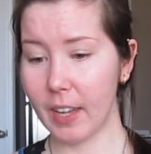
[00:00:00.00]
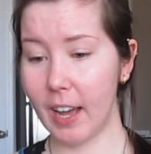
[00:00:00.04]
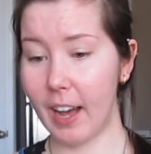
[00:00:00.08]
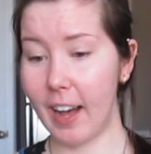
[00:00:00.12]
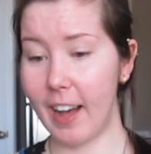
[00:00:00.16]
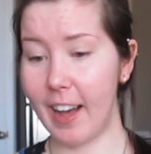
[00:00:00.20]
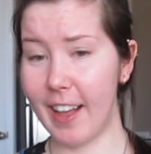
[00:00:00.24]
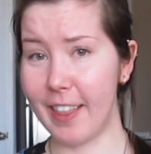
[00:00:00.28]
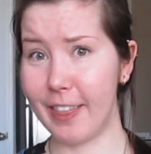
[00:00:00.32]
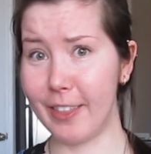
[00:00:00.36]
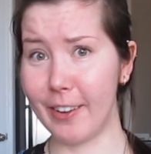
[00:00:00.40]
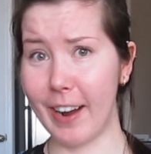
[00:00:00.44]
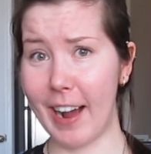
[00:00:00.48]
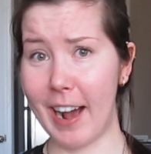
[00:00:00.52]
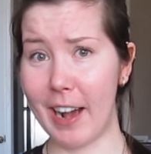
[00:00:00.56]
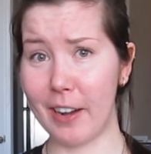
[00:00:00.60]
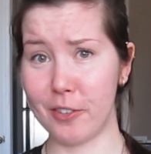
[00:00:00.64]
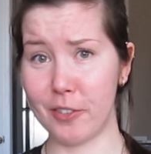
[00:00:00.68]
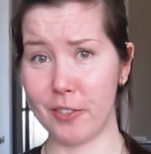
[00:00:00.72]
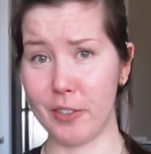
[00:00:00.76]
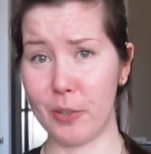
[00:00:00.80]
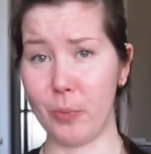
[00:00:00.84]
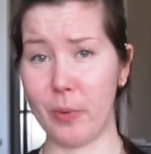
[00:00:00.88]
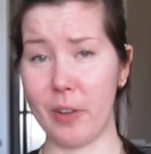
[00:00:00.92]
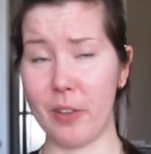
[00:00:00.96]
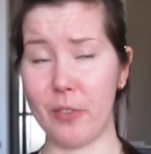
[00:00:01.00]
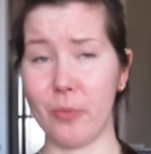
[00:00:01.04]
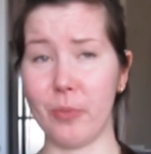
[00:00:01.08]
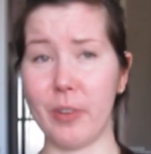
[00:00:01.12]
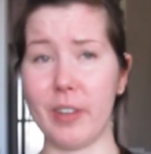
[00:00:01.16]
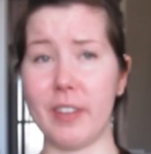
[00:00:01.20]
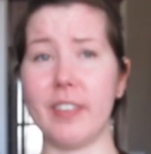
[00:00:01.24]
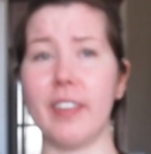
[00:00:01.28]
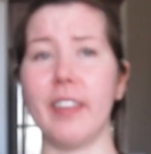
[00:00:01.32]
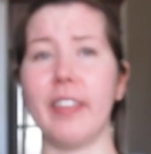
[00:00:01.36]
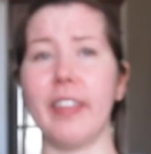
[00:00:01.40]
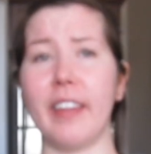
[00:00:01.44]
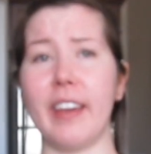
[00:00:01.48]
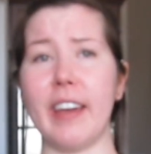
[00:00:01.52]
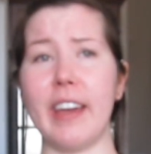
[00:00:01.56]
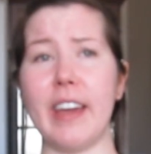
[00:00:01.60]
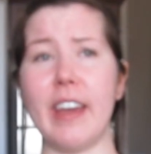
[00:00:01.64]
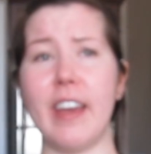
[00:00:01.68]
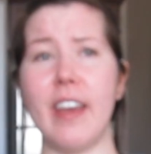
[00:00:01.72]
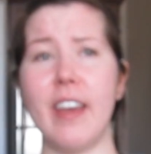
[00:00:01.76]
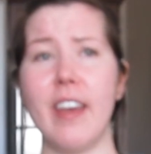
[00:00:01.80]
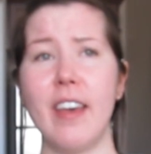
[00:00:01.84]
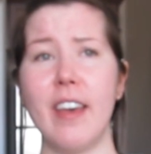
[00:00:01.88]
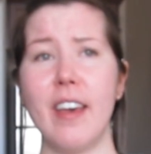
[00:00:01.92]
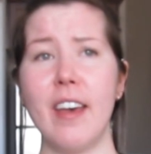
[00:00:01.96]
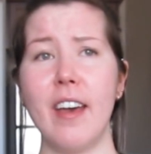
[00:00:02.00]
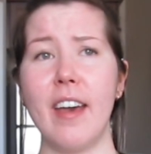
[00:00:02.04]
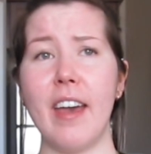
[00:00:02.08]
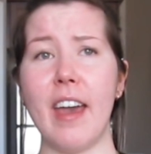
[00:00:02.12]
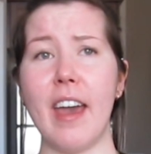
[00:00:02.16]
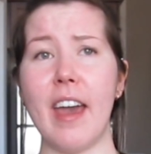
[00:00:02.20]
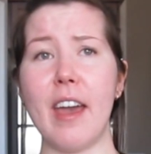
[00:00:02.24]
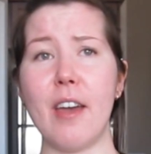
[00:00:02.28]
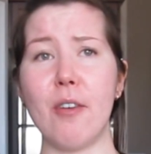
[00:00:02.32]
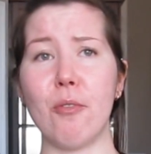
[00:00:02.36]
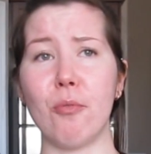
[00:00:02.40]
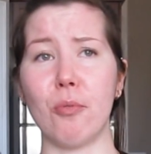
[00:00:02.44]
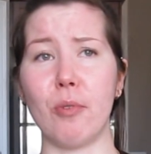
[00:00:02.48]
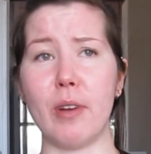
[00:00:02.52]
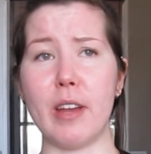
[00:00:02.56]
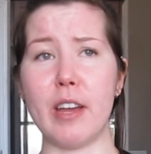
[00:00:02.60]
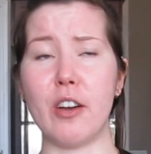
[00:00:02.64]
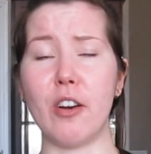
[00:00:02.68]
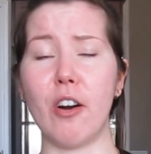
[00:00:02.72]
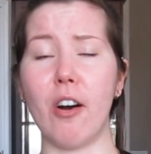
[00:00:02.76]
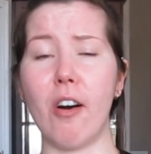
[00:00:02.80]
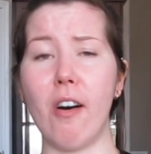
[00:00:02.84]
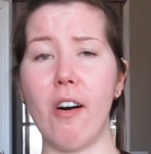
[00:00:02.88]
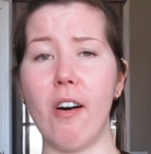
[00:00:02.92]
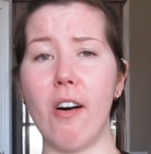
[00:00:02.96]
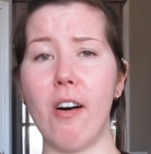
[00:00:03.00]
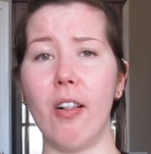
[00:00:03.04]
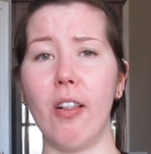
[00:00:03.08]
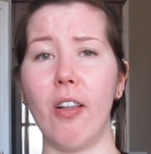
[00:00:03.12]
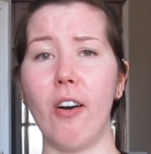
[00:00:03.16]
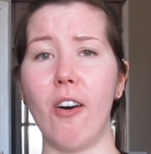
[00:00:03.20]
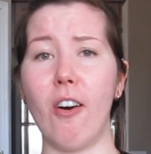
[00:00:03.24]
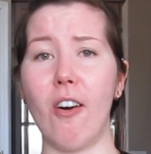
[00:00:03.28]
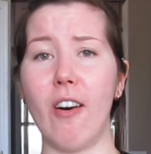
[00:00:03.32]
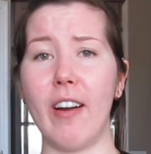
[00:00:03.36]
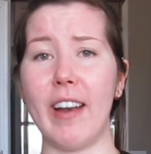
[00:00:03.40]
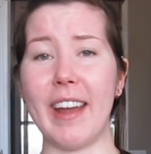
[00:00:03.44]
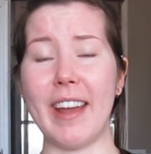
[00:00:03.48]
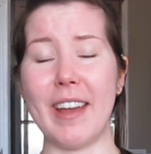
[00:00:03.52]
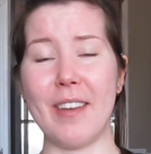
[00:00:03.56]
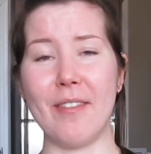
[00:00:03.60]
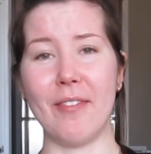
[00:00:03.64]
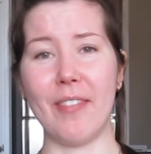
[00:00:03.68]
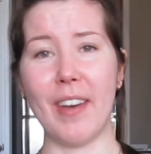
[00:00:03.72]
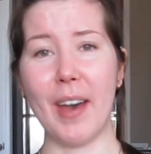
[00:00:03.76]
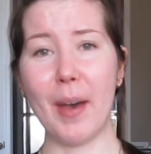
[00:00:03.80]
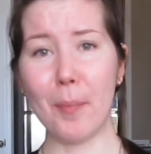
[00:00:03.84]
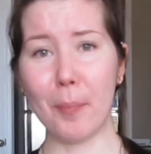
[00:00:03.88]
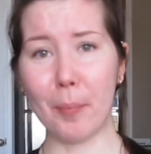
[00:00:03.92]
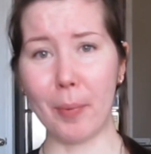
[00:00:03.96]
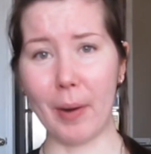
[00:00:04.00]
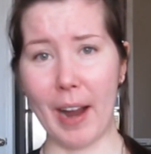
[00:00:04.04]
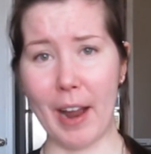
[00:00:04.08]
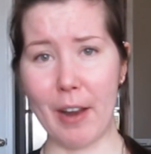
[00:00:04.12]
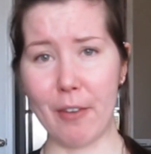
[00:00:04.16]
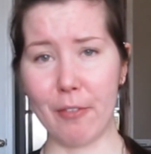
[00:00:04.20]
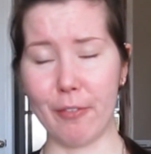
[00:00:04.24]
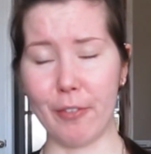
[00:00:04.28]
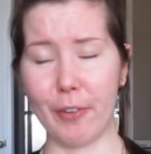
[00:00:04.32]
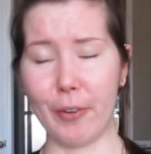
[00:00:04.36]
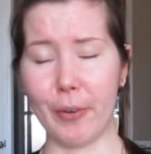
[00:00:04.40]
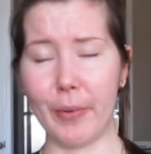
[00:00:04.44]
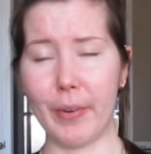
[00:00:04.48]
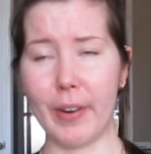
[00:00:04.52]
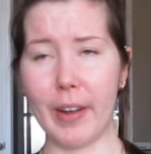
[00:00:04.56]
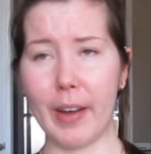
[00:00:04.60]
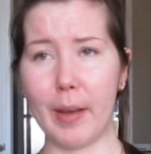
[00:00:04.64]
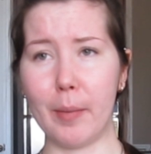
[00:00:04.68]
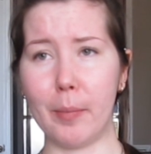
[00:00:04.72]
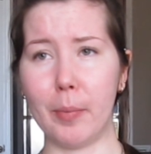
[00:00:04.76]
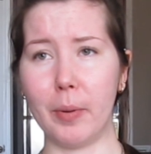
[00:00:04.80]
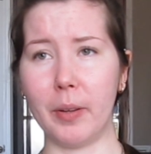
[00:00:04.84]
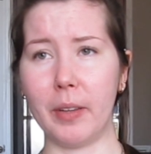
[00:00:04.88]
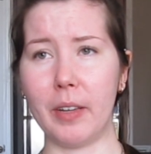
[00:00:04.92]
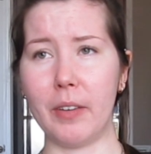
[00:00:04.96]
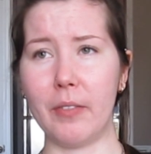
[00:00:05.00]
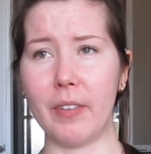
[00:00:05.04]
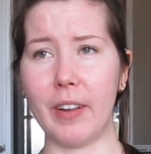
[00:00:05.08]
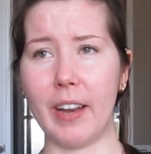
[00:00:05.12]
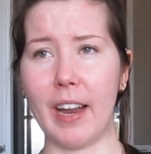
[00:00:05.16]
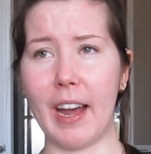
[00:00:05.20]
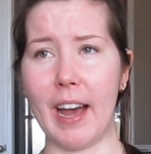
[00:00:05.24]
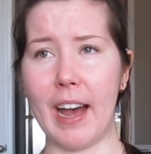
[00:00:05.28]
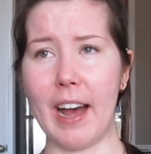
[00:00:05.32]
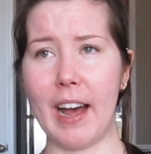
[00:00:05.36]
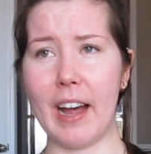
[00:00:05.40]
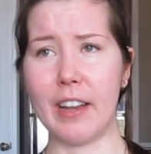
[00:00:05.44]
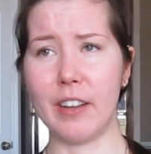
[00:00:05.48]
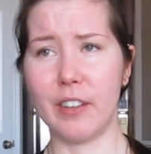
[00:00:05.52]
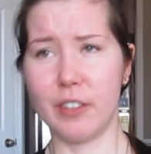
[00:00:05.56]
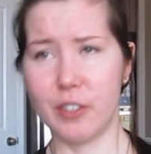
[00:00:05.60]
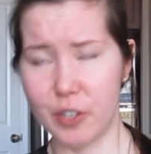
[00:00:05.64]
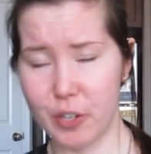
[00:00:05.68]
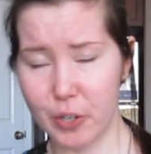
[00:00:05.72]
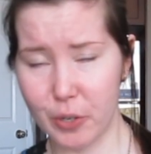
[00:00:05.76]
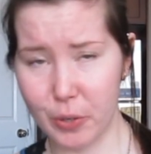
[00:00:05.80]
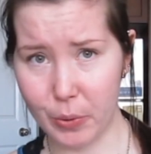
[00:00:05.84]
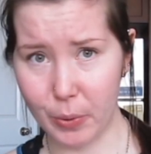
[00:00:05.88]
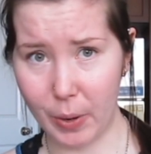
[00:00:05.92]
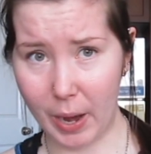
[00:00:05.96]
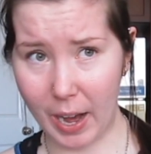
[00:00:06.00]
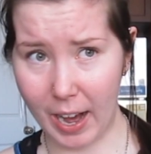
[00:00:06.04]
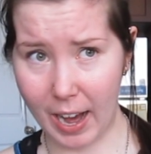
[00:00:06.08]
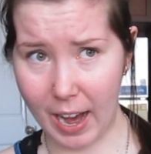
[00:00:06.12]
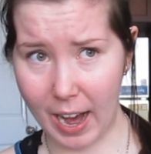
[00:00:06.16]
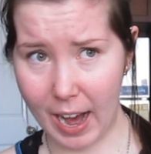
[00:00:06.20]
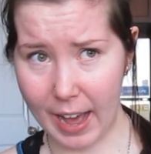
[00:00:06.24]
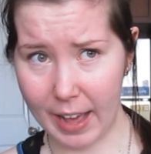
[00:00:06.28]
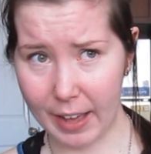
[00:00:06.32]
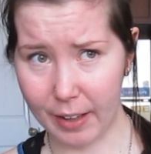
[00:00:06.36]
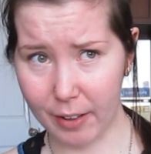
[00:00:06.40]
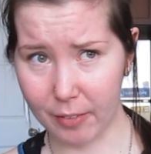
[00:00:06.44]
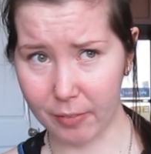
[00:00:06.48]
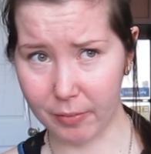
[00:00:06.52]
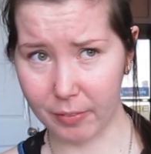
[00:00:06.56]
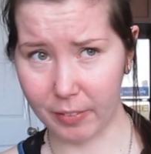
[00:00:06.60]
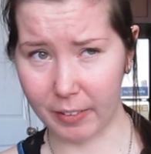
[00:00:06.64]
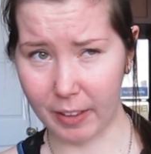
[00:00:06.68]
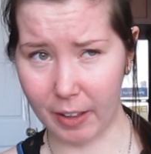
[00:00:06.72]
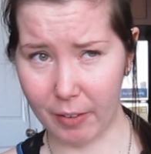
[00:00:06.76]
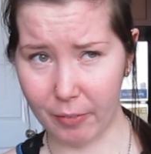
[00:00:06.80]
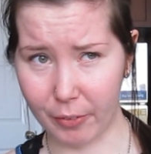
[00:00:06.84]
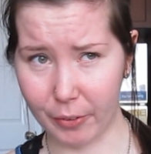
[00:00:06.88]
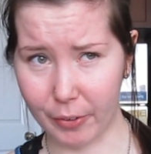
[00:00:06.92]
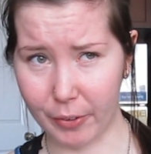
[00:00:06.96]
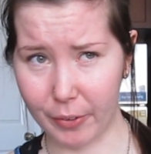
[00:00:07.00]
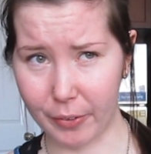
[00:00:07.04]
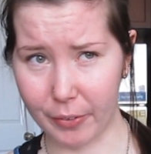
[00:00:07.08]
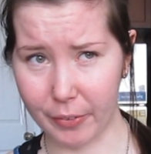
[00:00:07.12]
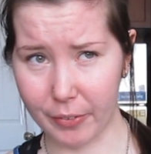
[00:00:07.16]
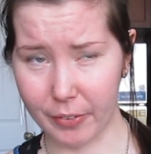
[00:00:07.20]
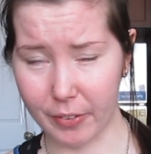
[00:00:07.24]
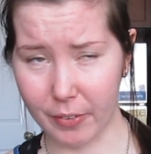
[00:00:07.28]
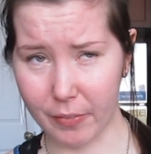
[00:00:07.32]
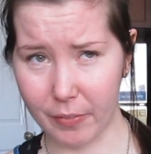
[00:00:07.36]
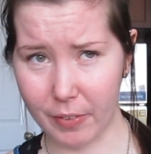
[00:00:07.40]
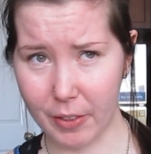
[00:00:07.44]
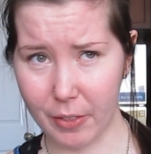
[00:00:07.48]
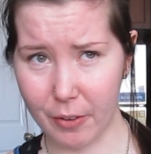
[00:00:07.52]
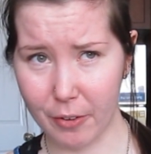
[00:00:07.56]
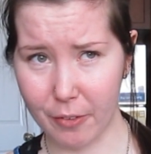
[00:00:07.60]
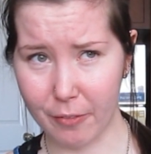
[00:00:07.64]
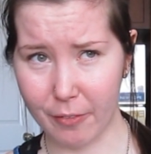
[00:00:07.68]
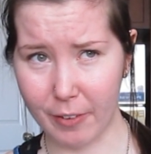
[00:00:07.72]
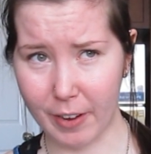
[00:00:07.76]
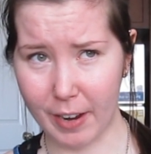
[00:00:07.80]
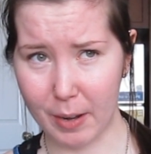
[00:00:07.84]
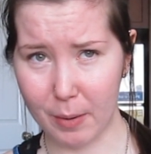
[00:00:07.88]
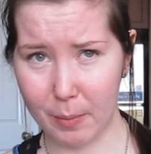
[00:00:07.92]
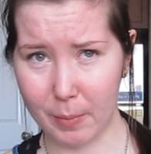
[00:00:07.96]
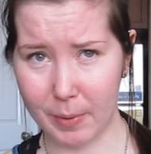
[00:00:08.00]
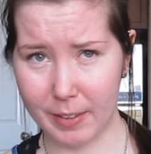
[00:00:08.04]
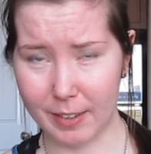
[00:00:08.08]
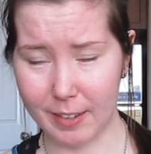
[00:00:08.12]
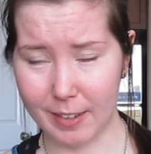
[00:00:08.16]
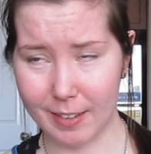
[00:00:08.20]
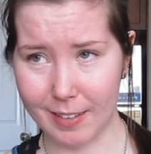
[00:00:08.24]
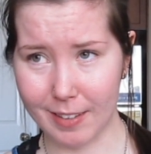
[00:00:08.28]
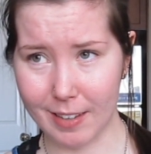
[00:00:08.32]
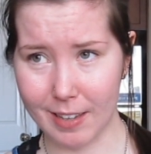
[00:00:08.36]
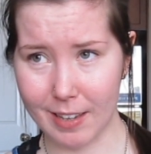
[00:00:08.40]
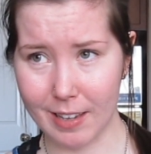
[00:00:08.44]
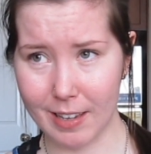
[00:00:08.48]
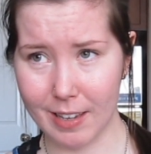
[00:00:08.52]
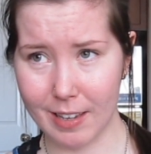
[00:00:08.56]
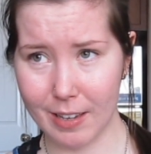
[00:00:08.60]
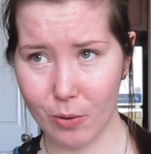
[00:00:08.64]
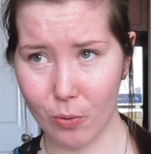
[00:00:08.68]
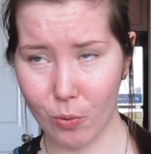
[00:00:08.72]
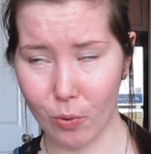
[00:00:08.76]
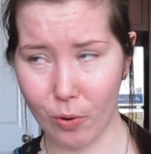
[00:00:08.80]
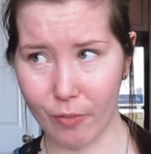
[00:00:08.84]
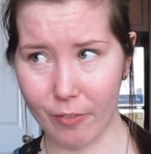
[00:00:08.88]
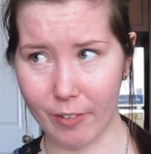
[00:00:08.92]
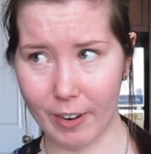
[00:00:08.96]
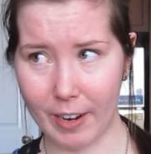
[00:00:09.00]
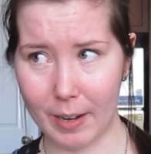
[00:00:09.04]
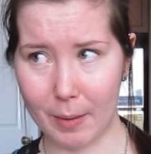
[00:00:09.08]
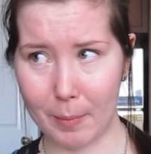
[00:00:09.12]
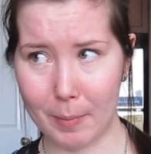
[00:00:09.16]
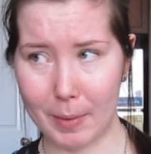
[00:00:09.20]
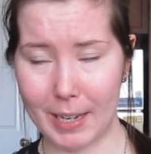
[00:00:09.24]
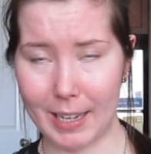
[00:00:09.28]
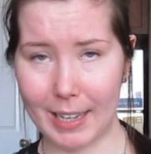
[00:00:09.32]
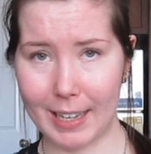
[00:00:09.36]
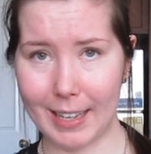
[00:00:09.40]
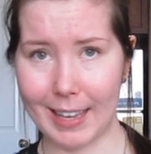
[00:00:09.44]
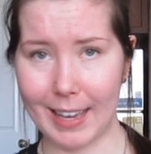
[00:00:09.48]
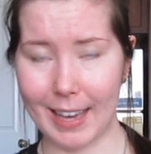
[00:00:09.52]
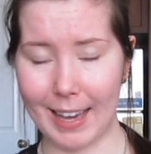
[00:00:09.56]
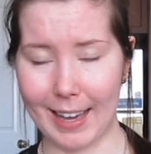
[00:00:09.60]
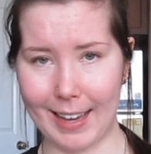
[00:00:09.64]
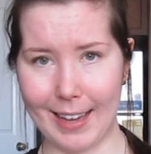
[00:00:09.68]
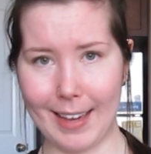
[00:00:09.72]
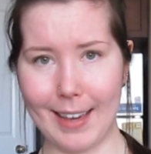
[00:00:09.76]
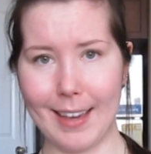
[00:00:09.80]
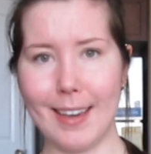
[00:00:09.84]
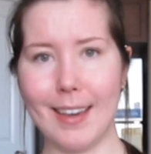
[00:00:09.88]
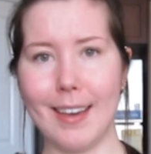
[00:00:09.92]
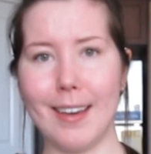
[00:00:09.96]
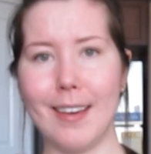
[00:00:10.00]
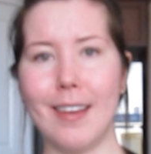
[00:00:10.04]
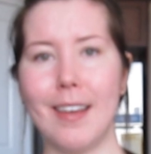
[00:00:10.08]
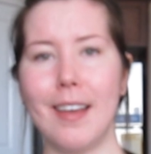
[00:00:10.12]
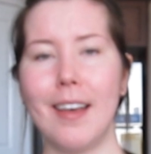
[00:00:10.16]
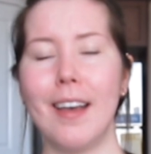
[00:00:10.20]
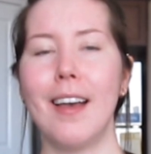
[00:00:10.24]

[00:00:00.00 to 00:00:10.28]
And there actually was recently a recall on a vet brand food. I believe it had too high of levels of either vitamin C or vitamin K.